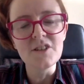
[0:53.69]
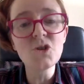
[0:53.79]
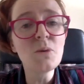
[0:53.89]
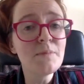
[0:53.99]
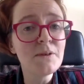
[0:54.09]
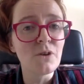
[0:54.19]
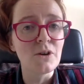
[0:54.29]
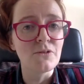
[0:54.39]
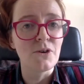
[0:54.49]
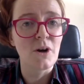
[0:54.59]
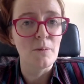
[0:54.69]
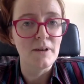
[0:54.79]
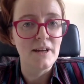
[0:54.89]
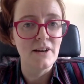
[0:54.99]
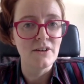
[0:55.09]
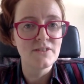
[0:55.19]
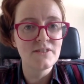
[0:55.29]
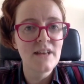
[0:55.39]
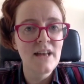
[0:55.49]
So we've been running for a couple of years.